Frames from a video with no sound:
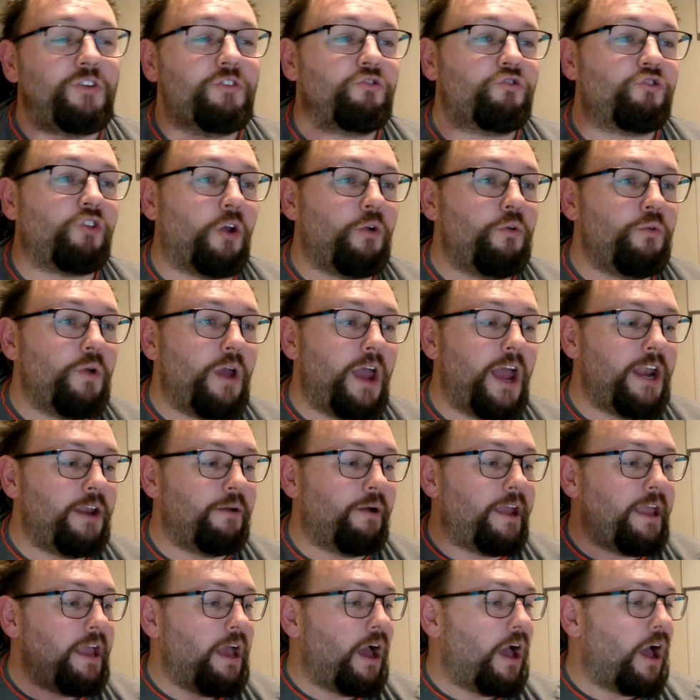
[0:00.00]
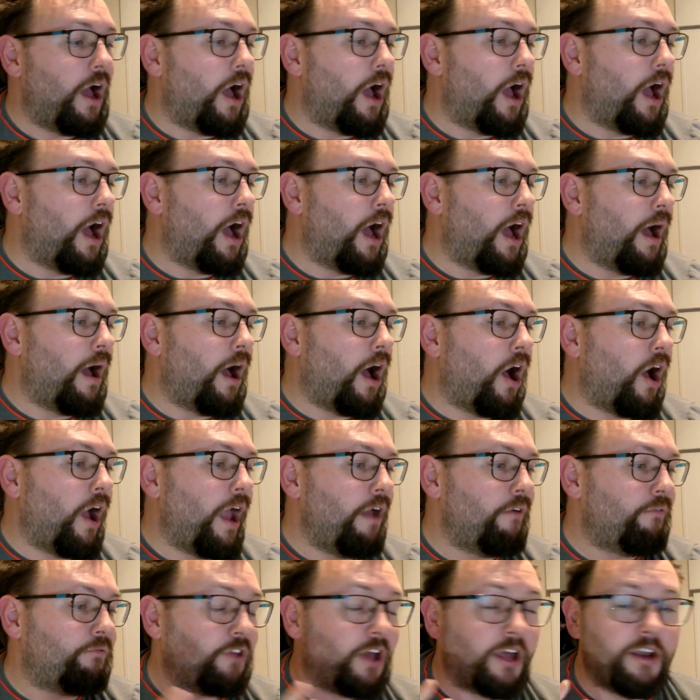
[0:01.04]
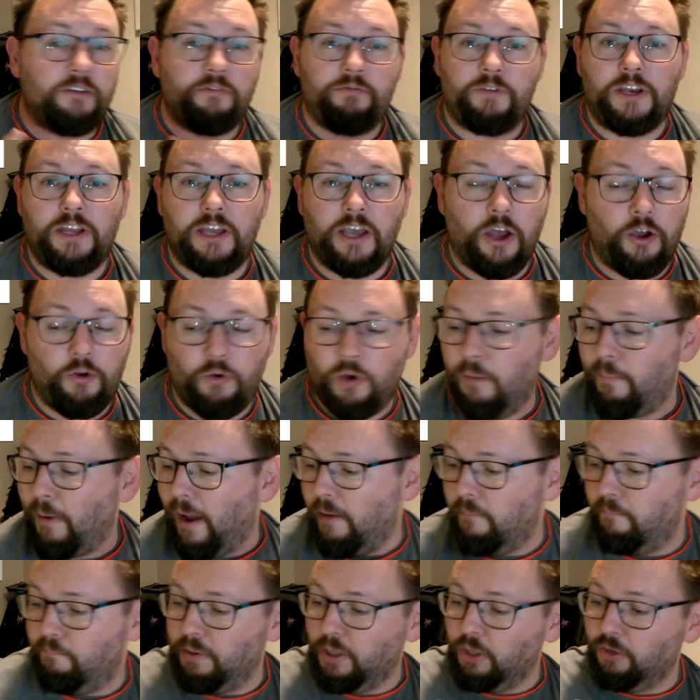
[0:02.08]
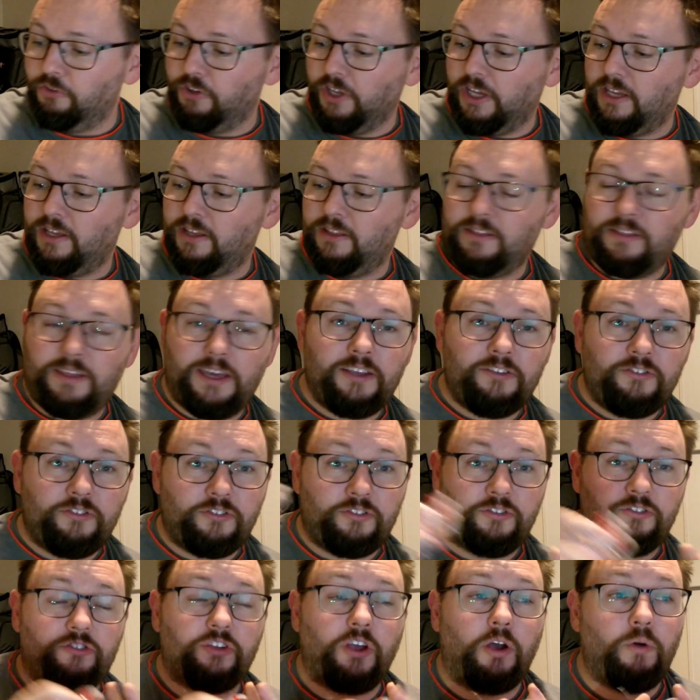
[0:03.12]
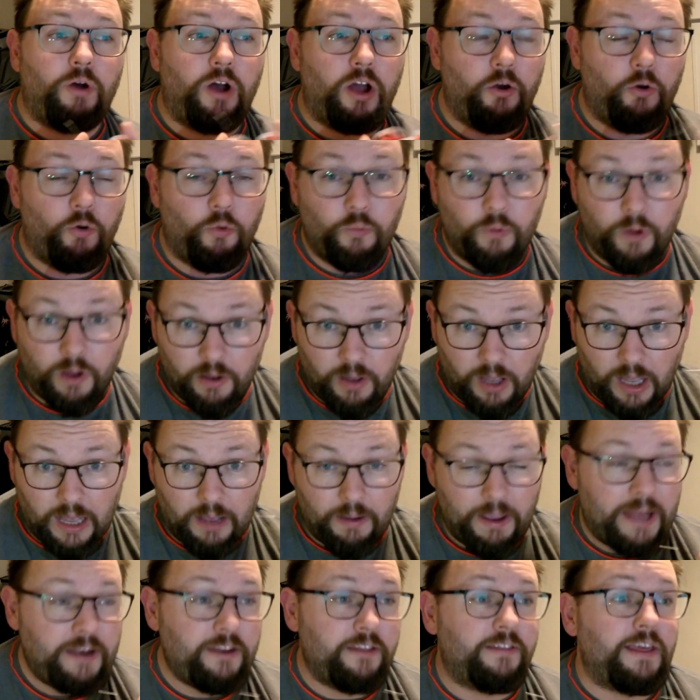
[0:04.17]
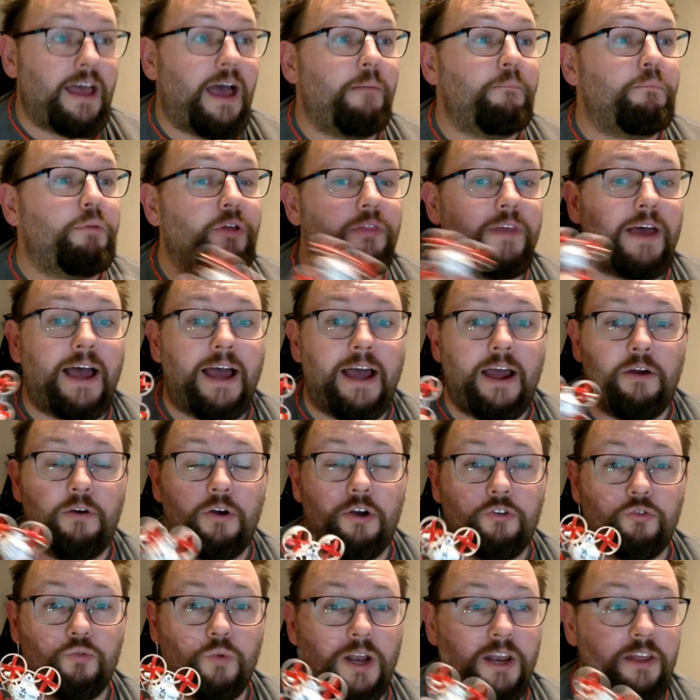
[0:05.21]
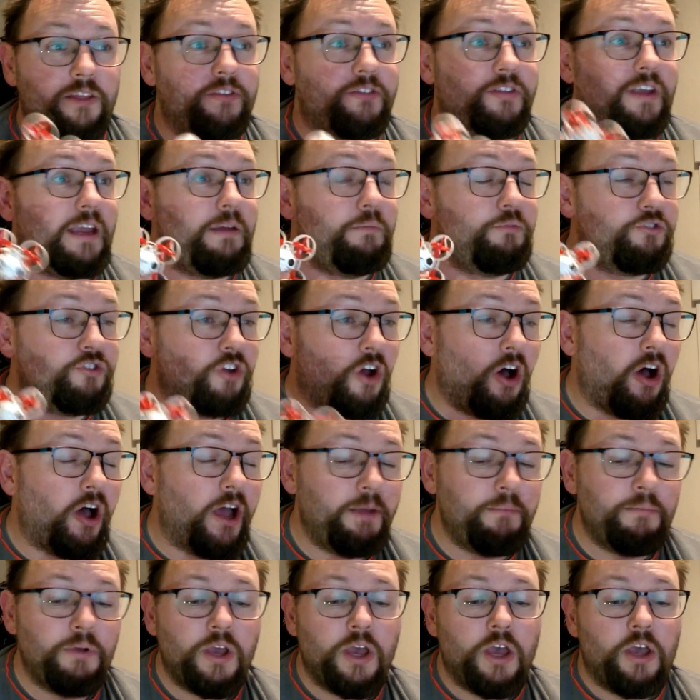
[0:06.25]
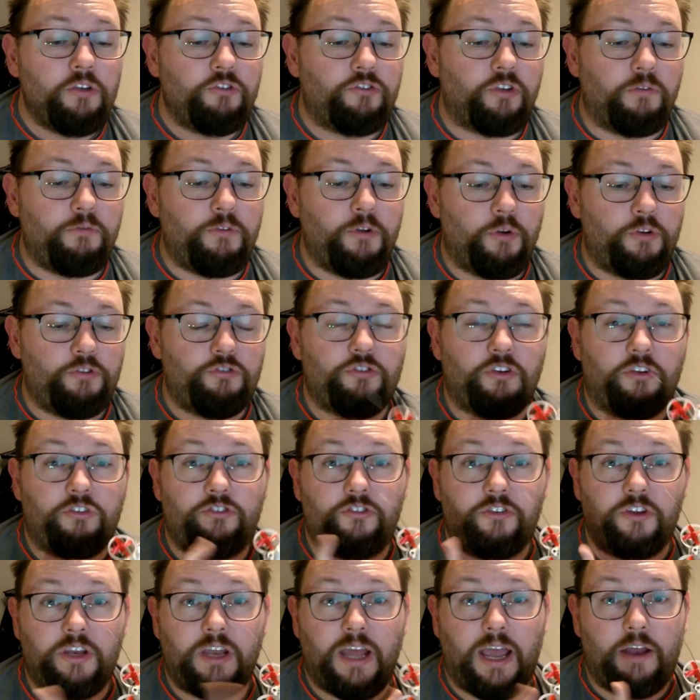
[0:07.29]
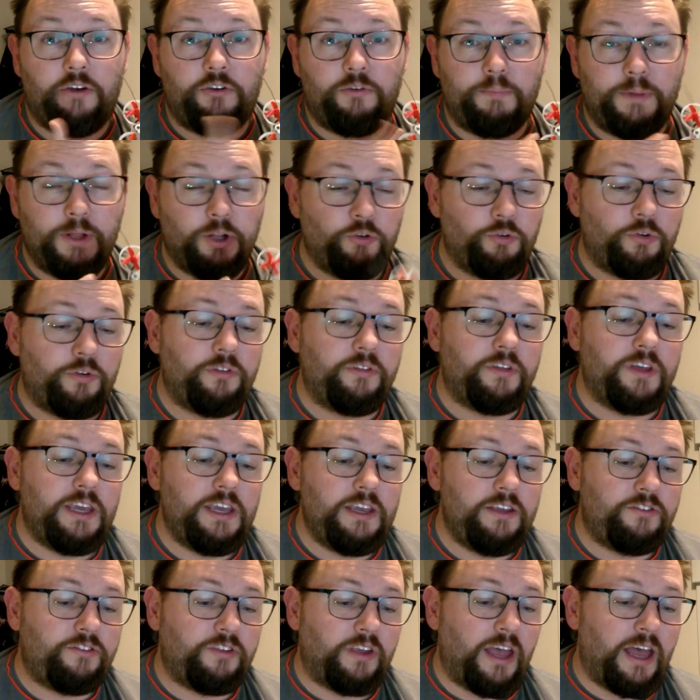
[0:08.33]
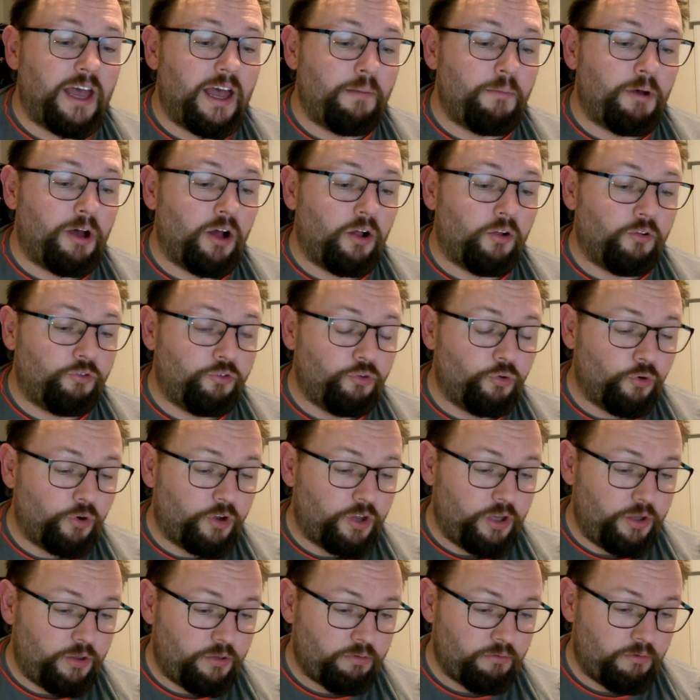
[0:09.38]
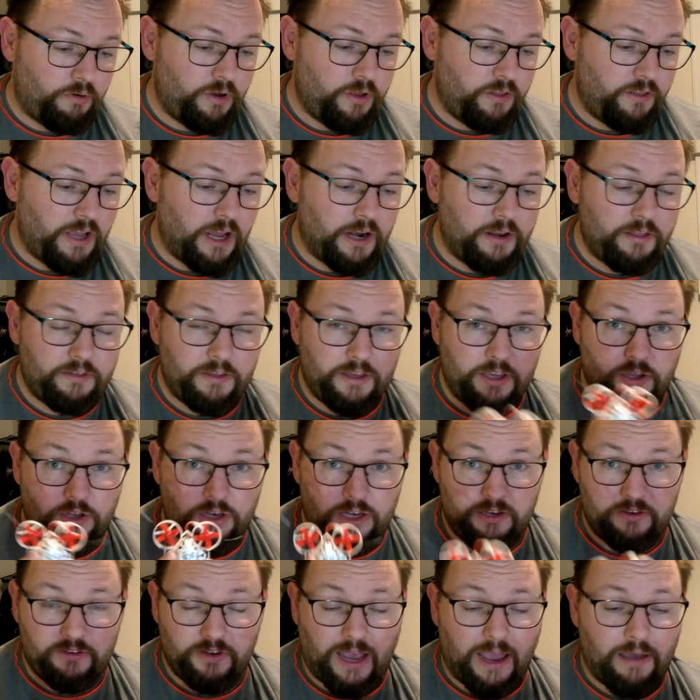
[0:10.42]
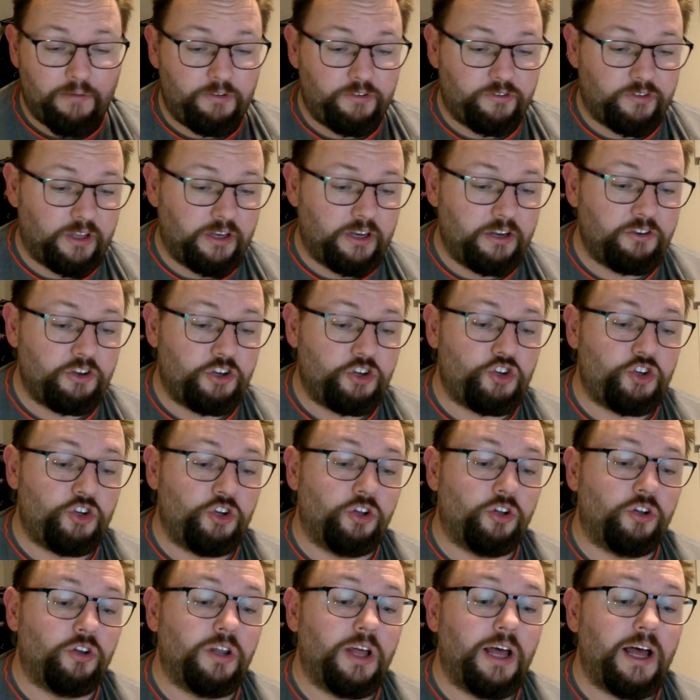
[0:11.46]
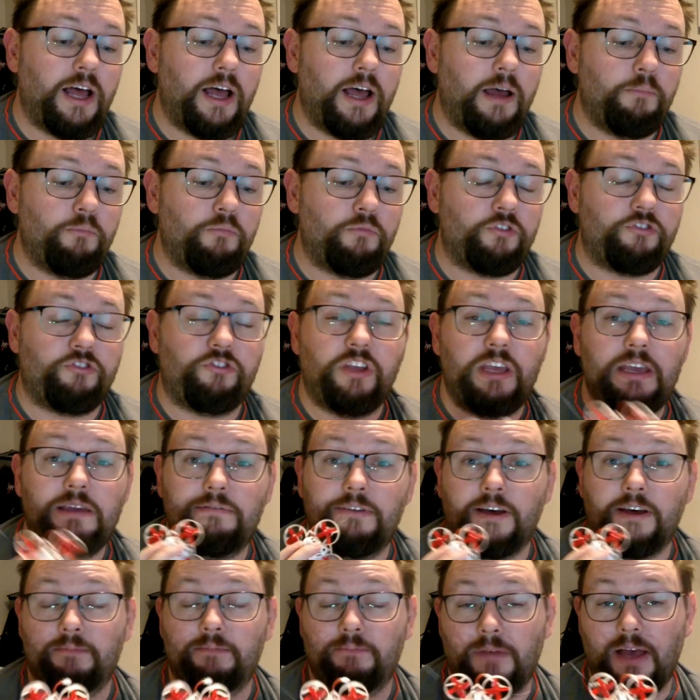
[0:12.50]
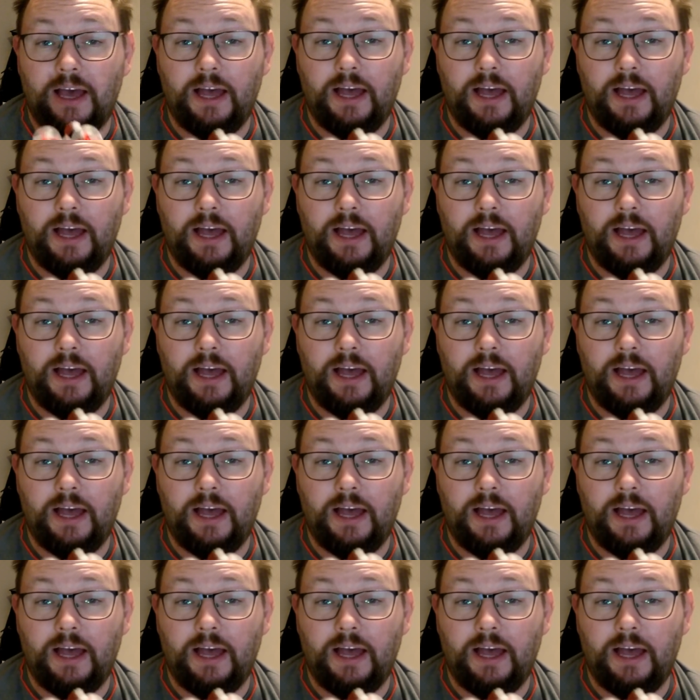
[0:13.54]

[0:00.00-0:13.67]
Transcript: So anyway, I have done a video about building this, so I'll edit that and put that out as well at the same time. So if you're interested in how to build one of these, I'll talk you through it. The only thing you need to have is an additional receiver,